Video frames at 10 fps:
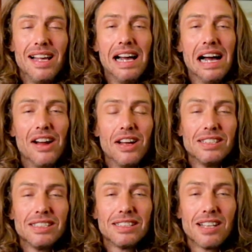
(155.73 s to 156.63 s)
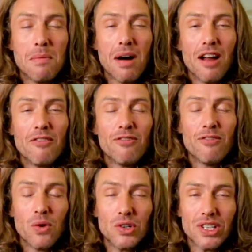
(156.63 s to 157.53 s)
I know some
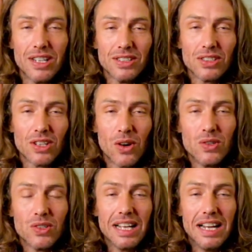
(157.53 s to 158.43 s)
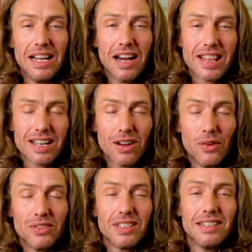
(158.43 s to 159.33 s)
unfortunate souls in other
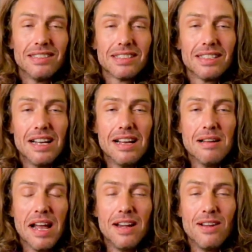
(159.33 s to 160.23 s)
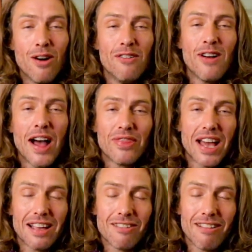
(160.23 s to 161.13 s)
continents may not have had that
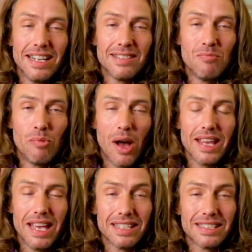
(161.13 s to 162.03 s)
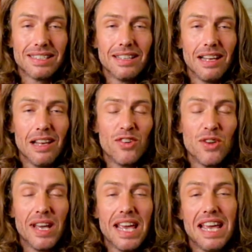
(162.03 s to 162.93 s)
grace, but yes, if you are
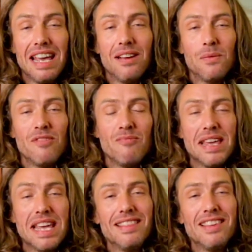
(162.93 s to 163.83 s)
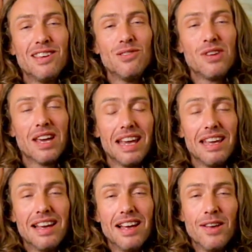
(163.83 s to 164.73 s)
here with me in the UK,
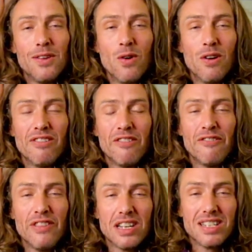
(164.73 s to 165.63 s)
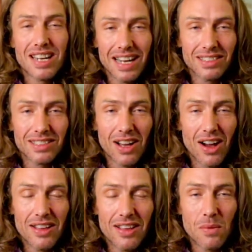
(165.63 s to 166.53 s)
you have officially
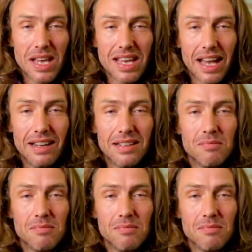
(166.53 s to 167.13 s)
started the weekend.